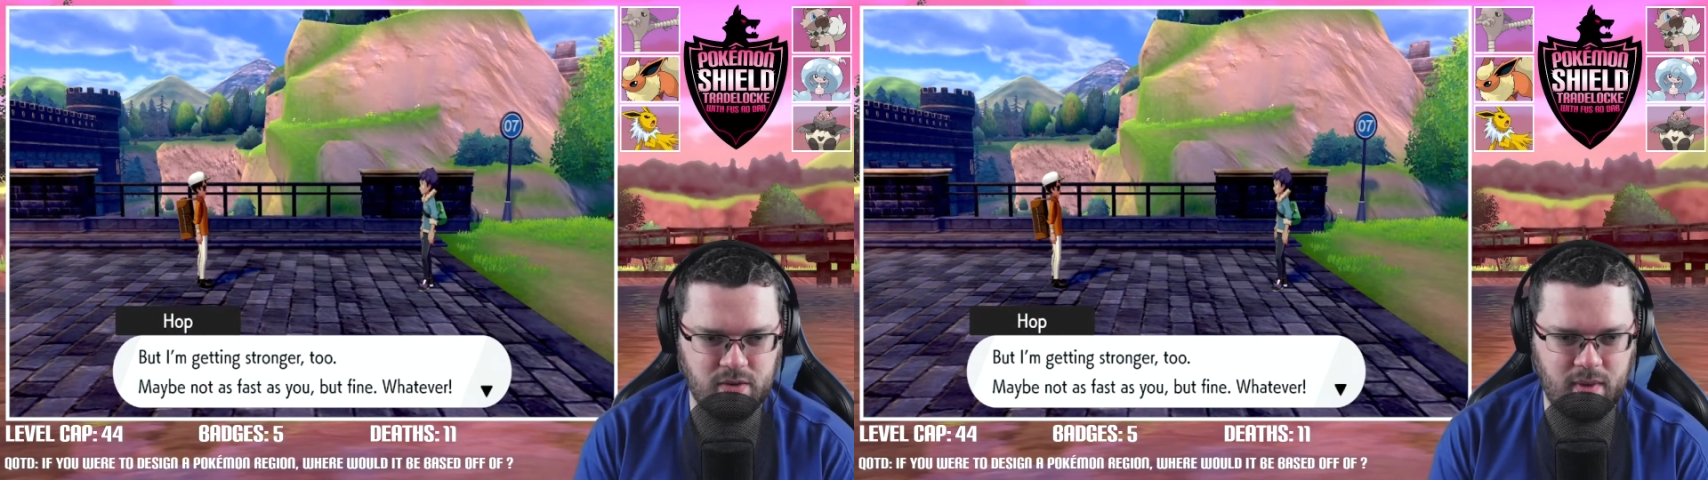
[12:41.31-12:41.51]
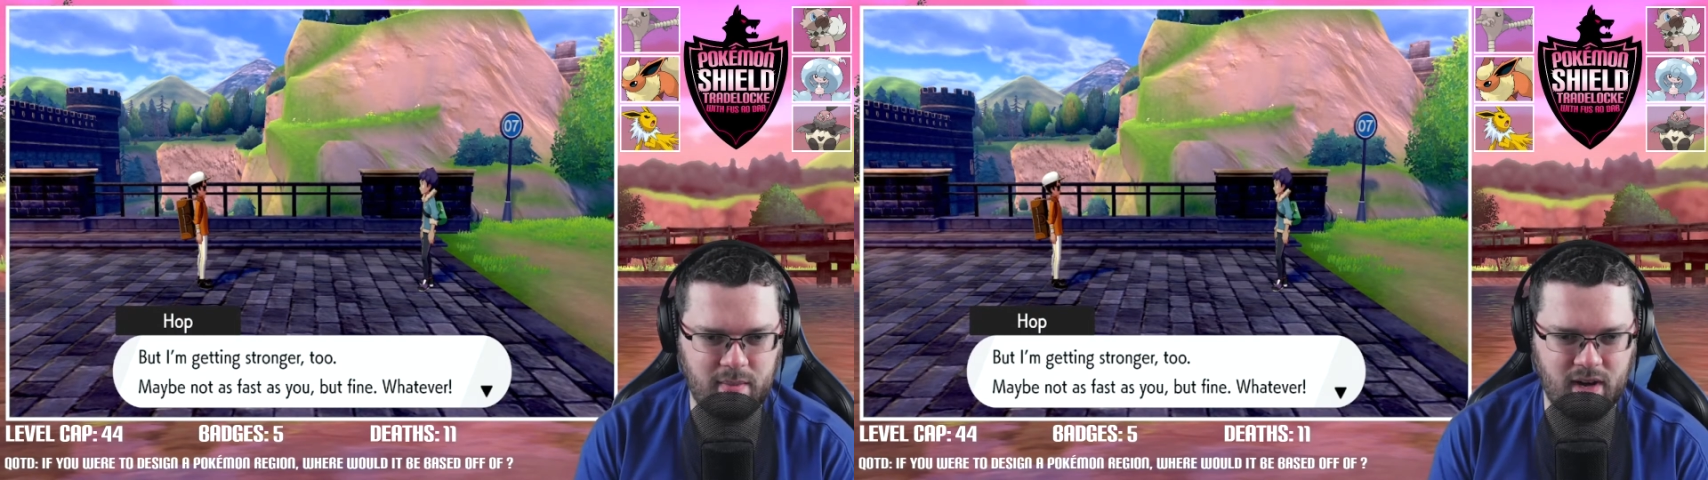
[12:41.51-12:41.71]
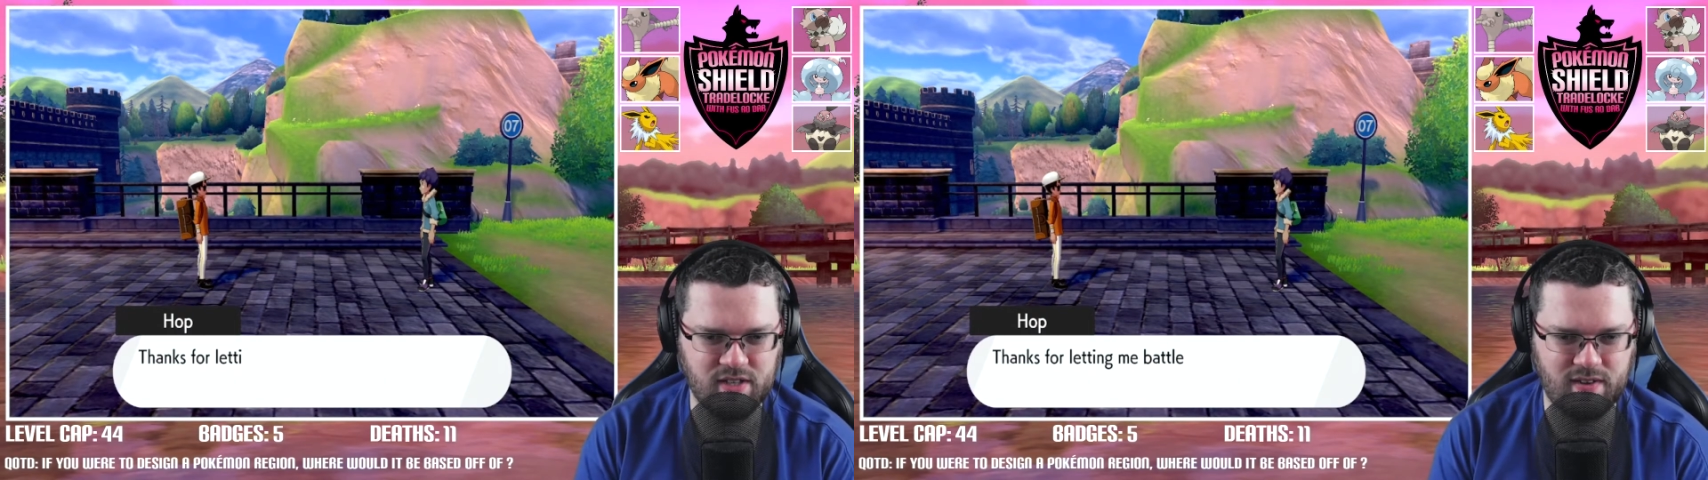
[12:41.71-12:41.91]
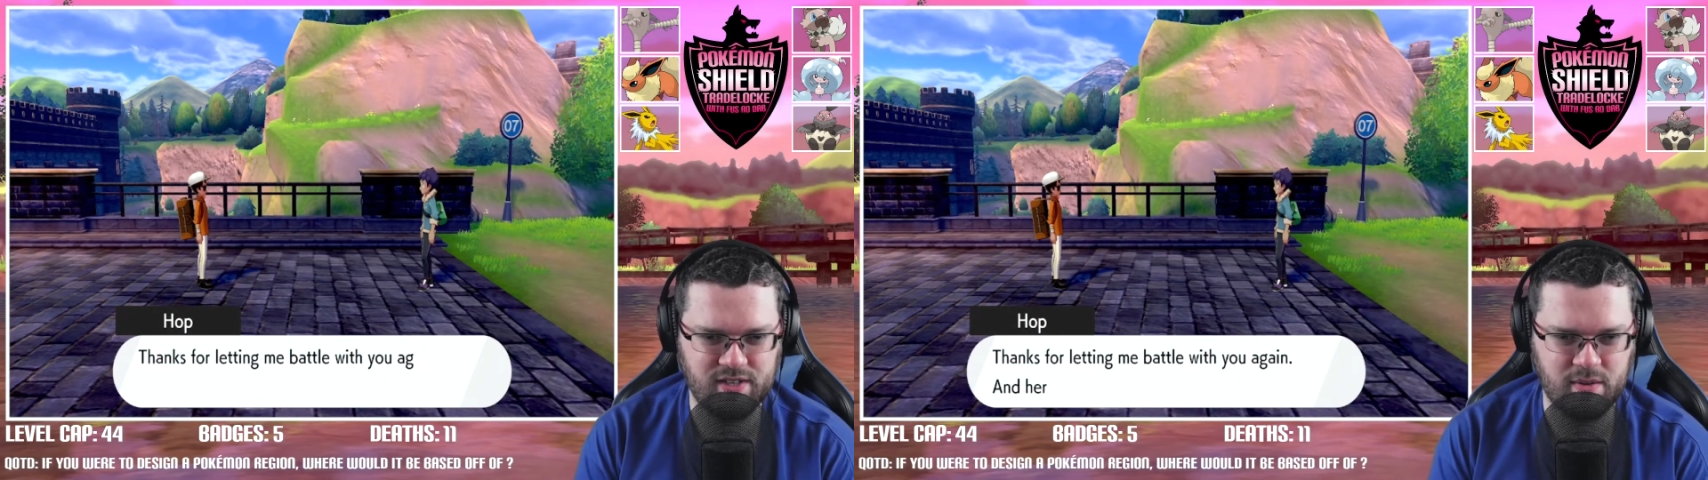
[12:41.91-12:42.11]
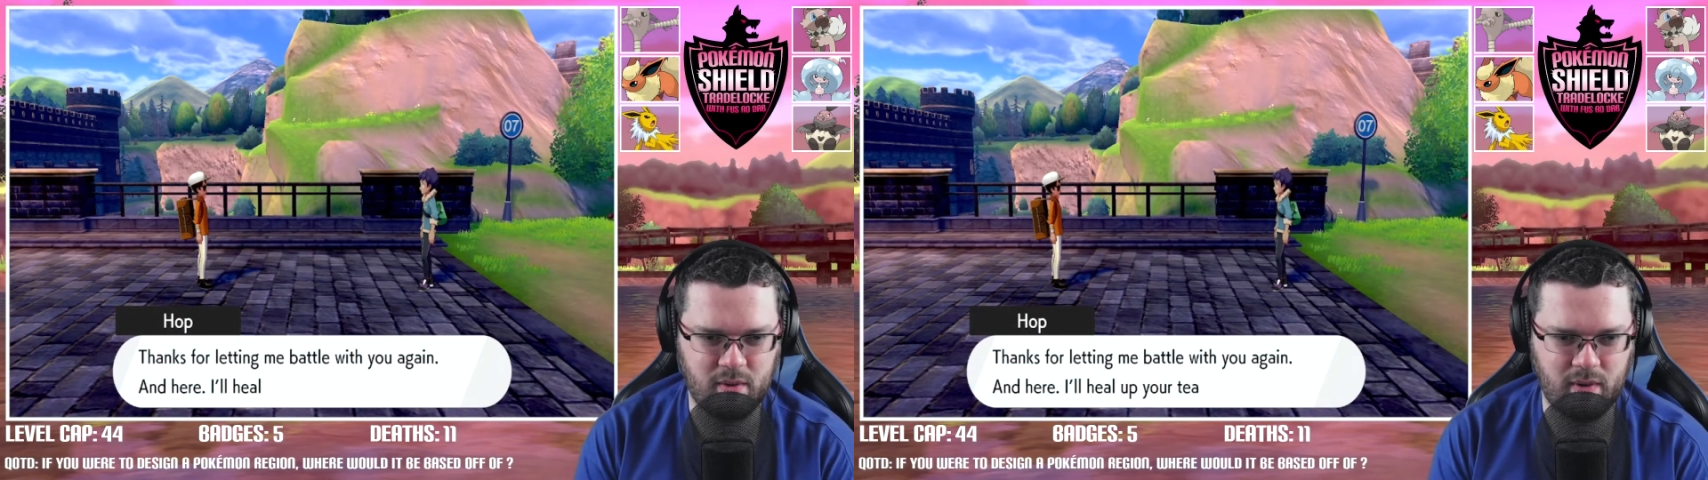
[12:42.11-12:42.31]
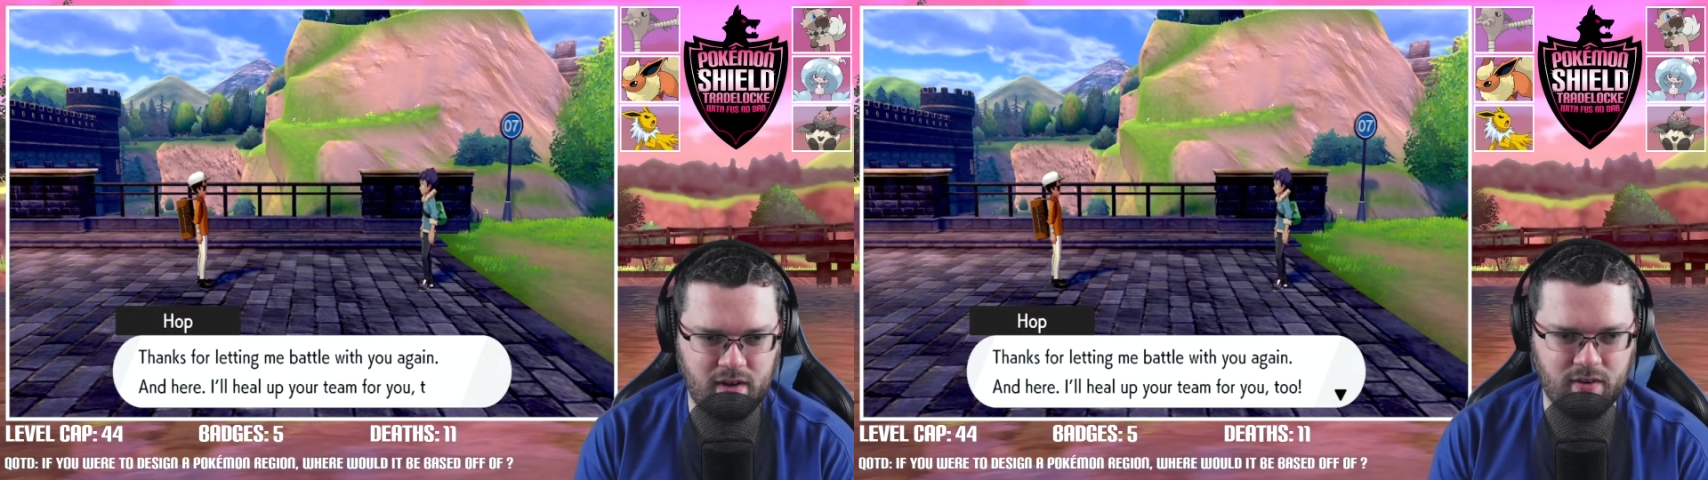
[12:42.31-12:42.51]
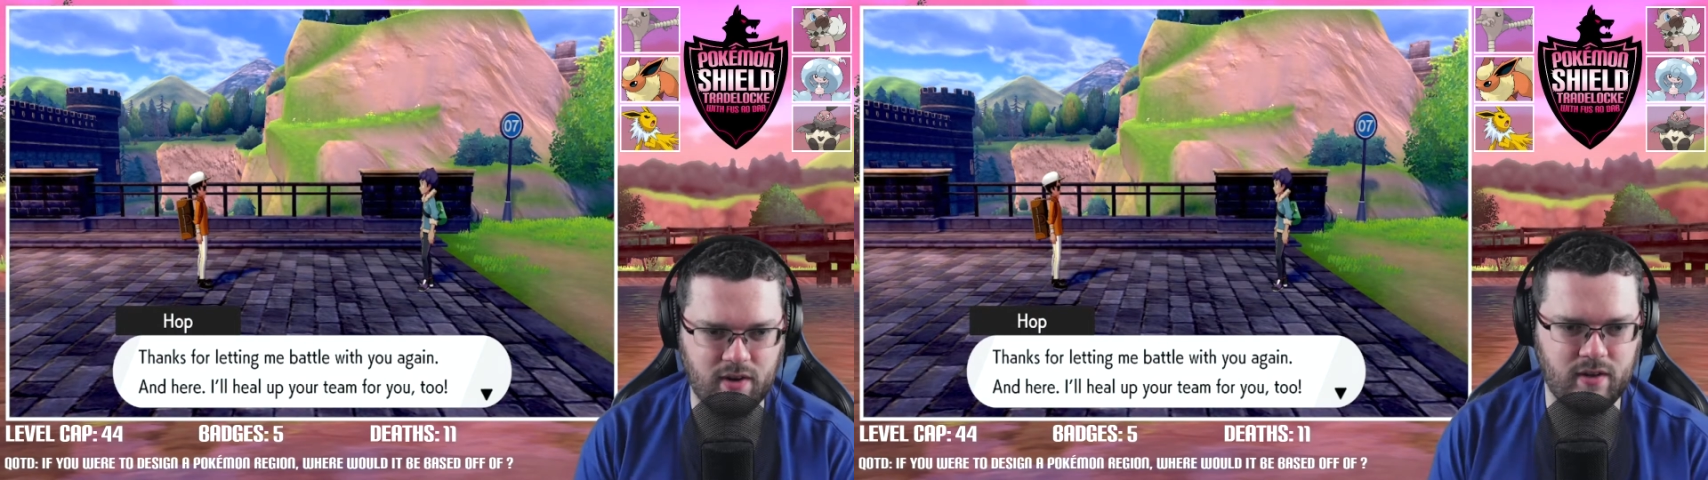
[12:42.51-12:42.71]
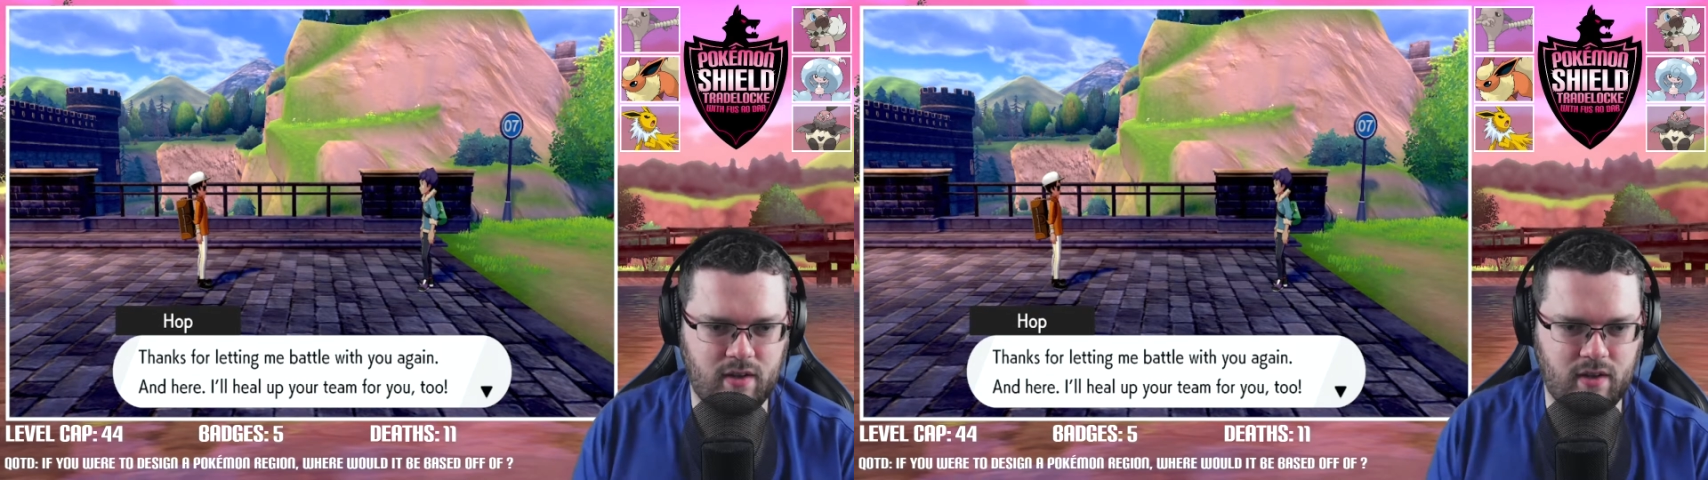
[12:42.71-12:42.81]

Maybe not as fast as you, but whatever.